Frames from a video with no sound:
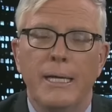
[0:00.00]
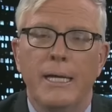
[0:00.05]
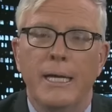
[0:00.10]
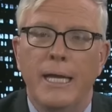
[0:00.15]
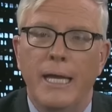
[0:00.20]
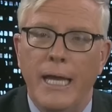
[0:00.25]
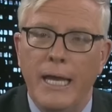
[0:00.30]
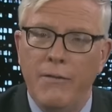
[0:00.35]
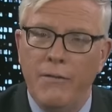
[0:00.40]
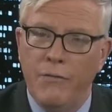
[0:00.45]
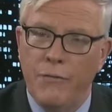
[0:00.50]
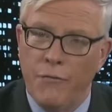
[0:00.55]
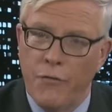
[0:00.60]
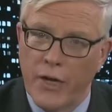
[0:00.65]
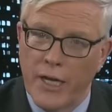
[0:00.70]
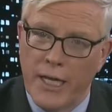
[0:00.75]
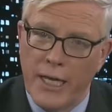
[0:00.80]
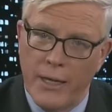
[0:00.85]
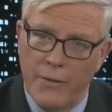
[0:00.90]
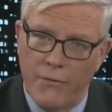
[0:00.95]
He
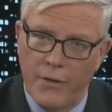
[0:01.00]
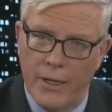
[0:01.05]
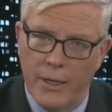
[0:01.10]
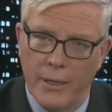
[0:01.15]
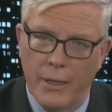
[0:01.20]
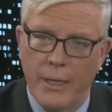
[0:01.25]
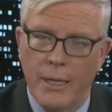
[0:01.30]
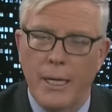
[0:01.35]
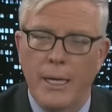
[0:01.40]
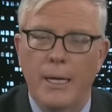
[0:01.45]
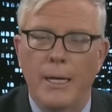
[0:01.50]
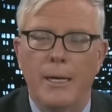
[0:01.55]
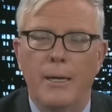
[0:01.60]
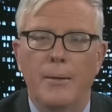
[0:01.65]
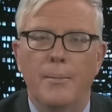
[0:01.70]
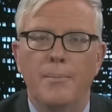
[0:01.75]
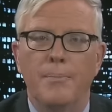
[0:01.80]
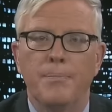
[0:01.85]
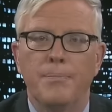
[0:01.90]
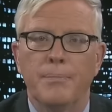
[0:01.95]
forgiven
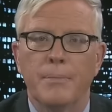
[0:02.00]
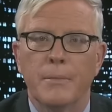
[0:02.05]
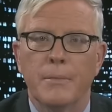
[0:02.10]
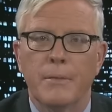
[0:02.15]
um,